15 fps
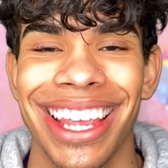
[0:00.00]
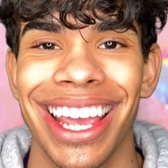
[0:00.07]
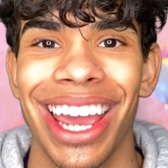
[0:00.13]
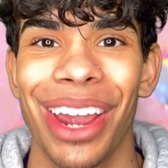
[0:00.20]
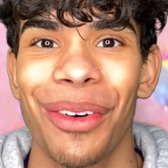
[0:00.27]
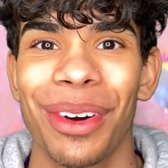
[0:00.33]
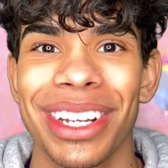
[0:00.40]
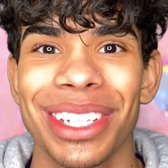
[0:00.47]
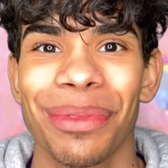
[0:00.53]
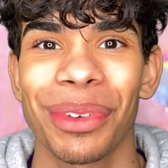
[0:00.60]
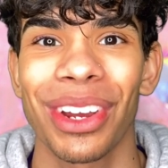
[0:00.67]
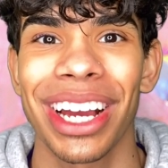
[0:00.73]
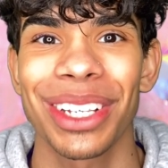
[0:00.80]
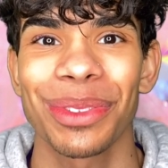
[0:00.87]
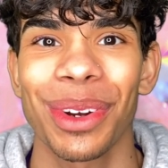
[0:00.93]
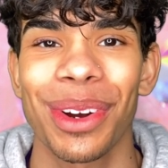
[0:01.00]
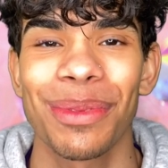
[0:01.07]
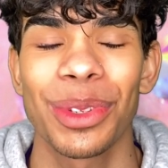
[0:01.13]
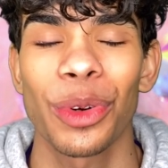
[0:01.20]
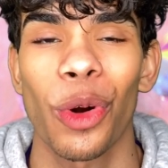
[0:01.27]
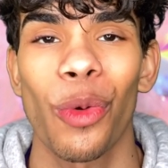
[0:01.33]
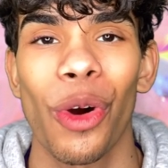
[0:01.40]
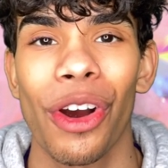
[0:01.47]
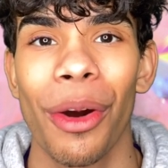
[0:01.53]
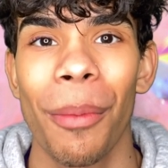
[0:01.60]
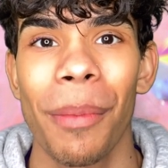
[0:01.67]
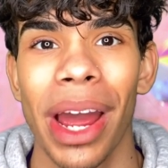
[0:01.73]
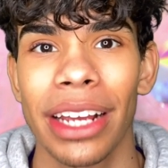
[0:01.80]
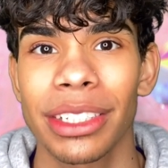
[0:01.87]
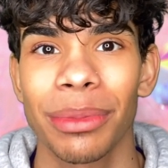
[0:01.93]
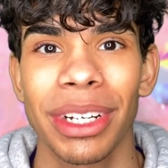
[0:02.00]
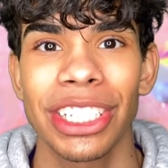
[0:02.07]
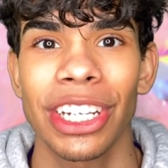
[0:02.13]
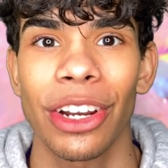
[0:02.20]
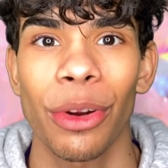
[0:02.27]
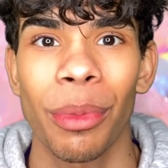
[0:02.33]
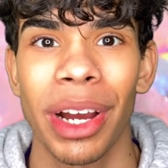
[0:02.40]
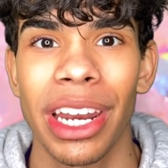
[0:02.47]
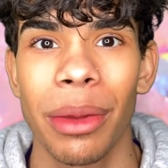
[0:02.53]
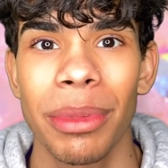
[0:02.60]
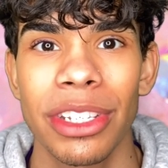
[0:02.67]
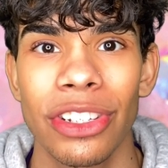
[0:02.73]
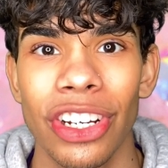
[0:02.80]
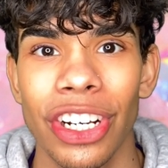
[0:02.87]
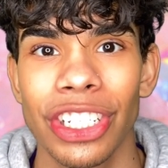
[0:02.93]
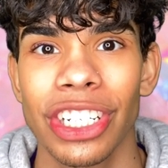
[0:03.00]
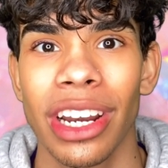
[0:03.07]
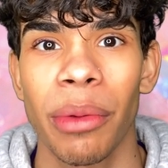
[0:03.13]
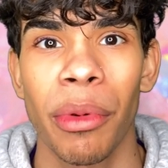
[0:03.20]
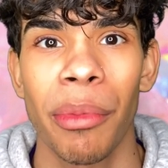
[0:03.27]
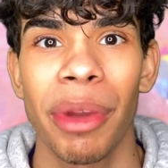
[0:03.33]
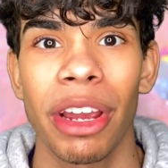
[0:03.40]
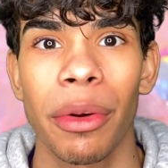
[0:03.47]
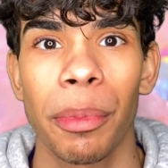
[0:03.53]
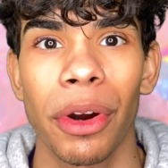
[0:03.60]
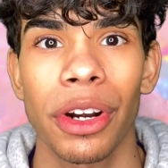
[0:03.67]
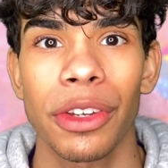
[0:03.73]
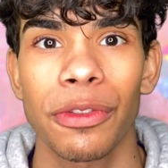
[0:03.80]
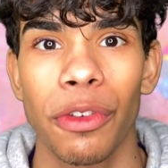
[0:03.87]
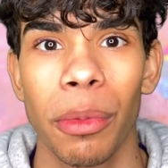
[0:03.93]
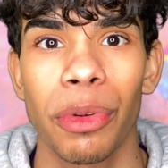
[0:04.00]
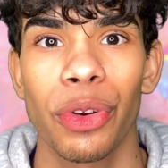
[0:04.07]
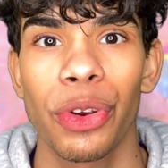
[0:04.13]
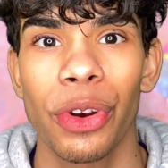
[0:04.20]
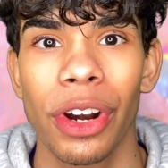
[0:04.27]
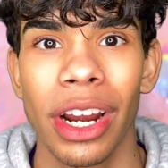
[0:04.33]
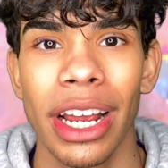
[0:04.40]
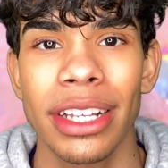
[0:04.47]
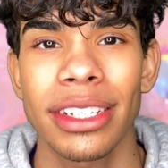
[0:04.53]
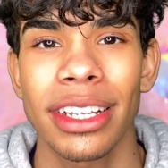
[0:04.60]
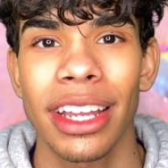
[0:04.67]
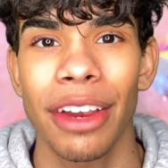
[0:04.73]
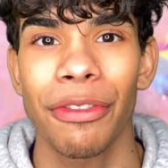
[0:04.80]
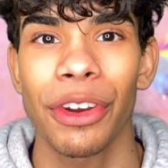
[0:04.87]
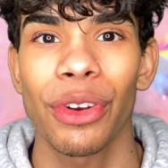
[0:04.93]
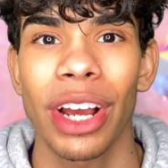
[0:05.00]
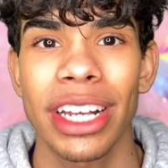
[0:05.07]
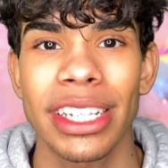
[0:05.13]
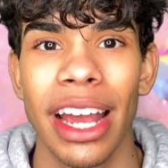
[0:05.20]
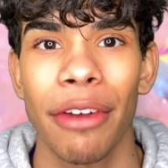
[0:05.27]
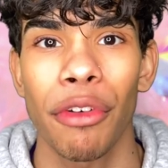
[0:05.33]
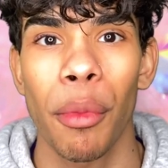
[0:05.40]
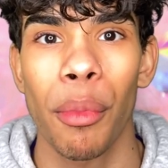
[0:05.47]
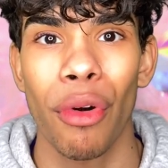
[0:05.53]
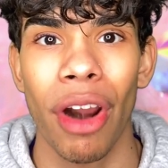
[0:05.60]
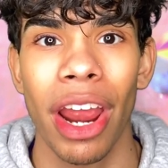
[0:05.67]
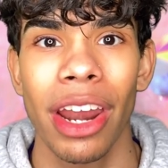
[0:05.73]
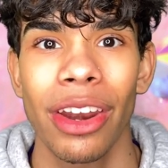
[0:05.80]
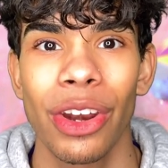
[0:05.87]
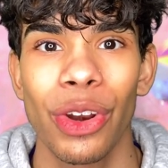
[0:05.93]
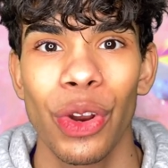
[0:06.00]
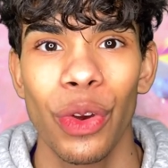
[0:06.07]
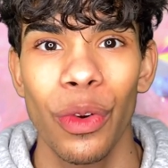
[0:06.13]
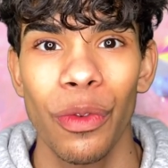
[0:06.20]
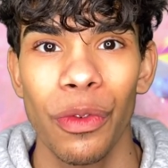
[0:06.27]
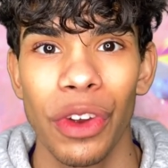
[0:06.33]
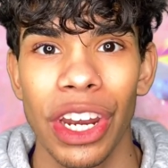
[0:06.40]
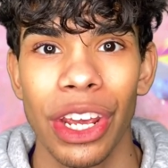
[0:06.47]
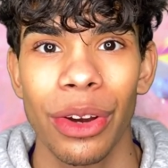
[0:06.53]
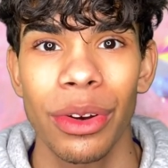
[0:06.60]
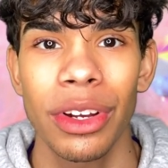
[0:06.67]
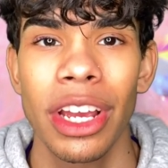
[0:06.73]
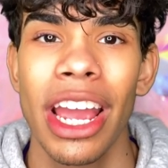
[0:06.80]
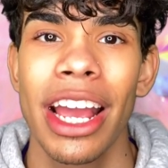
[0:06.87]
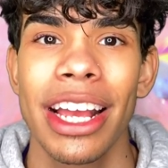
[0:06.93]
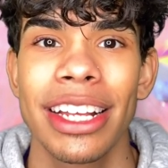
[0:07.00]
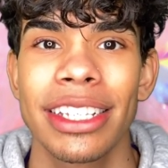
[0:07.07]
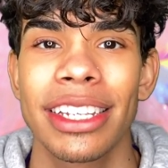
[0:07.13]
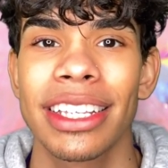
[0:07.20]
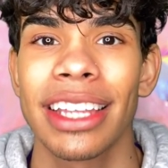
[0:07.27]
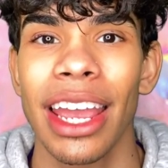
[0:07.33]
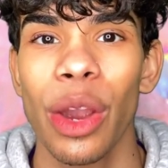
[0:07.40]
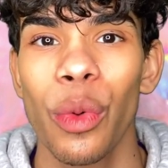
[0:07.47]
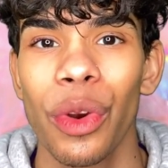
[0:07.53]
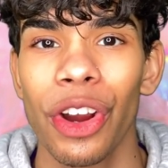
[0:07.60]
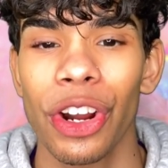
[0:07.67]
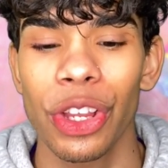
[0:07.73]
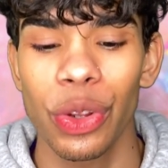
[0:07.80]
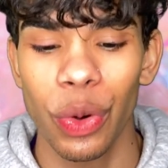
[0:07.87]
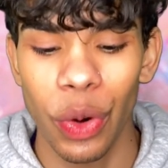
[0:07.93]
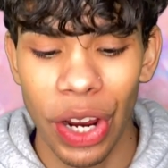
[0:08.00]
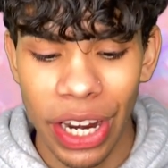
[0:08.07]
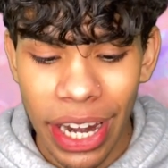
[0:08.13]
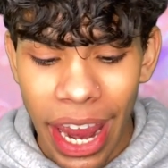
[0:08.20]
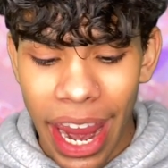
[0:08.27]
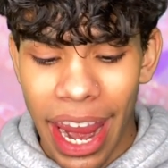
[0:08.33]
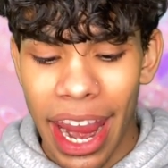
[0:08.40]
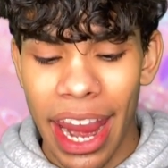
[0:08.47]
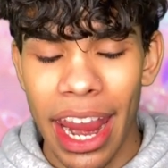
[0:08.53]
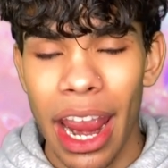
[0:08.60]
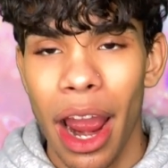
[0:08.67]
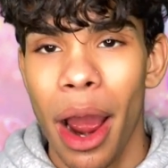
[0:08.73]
Hey, what is up, you guys? Welcome to or welcome back to my channel. My name is Josh and I'm a makeup artist from New York. And today for you guys, I have a brand new video. Today we are doing a